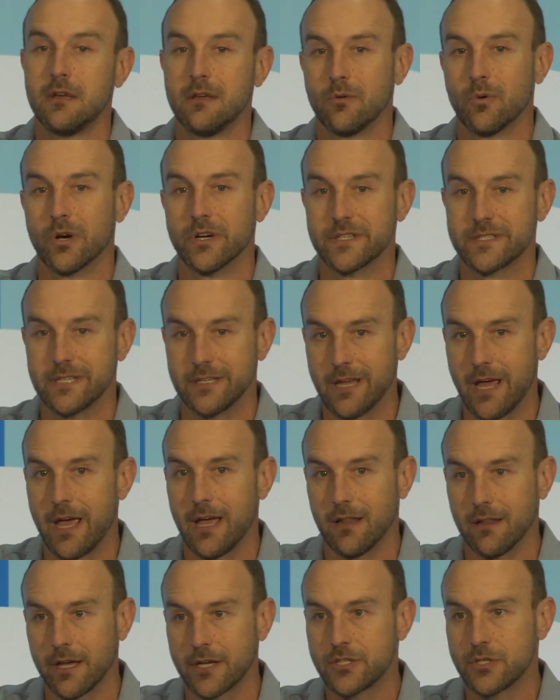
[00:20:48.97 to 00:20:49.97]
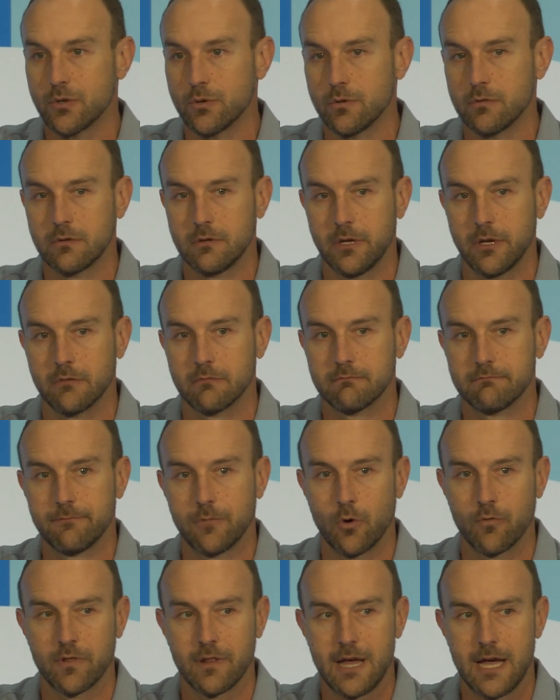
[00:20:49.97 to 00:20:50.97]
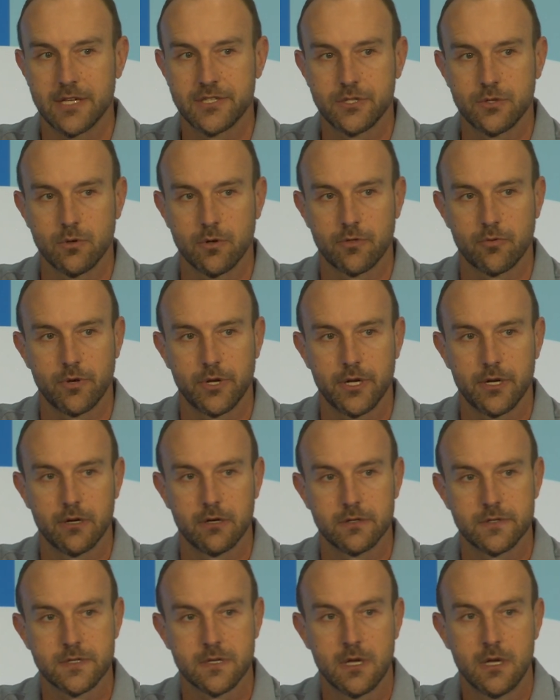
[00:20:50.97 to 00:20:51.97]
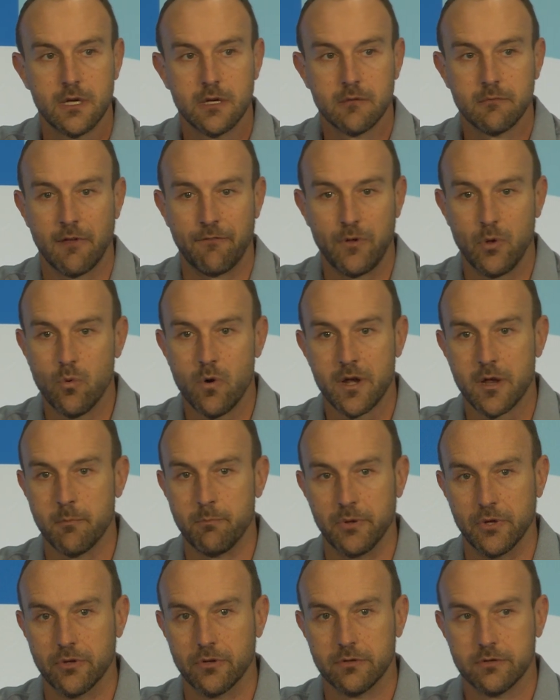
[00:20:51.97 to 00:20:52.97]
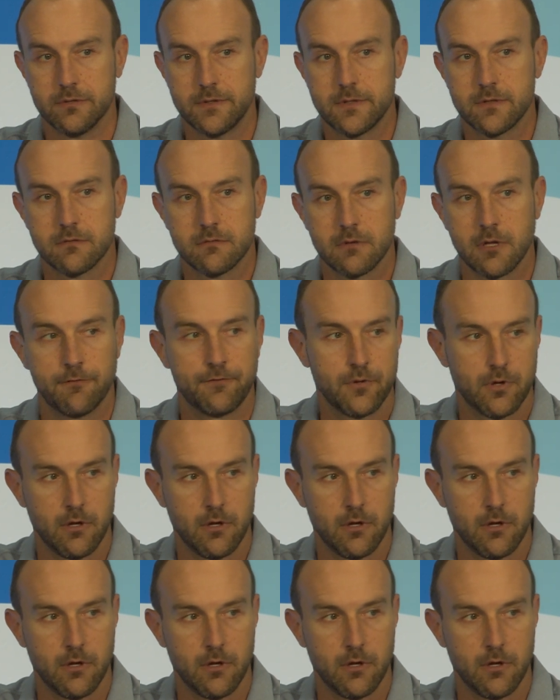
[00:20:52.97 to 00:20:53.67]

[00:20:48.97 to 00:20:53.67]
Whereas today, like two, you know, over the last two or three years, if you want to build, if,